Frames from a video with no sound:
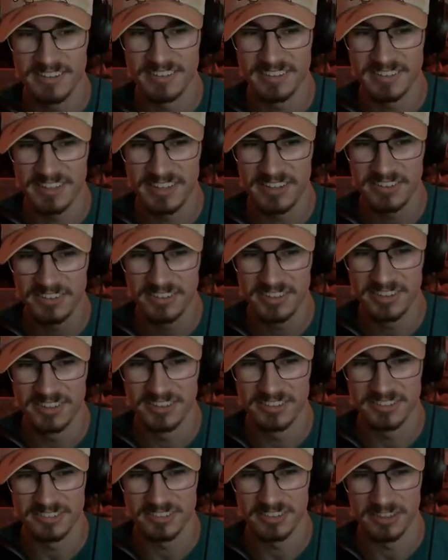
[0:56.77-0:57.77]
kill
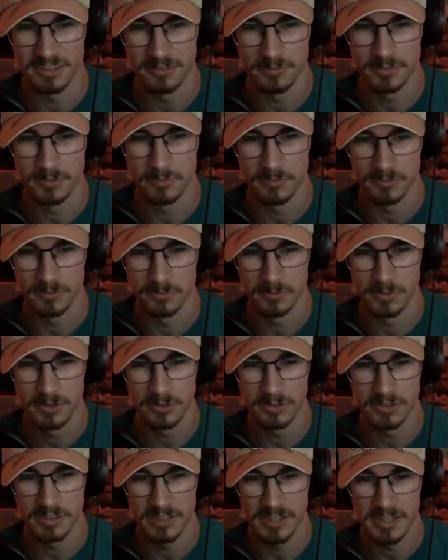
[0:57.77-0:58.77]
yourself in
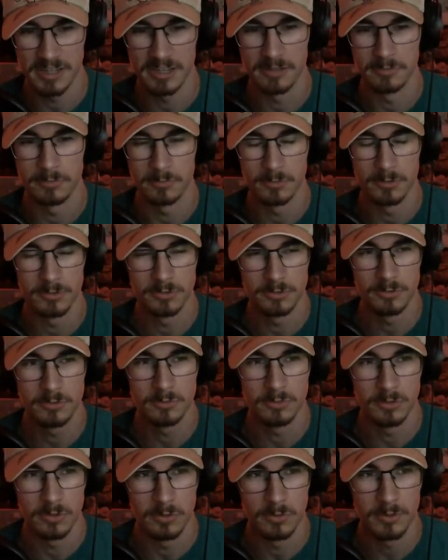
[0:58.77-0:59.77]
real life, would you
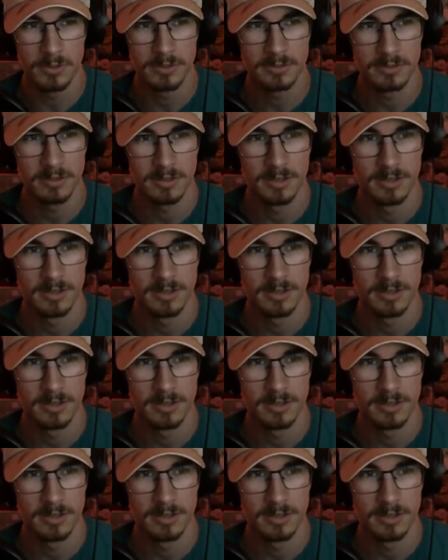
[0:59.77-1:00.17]
do it?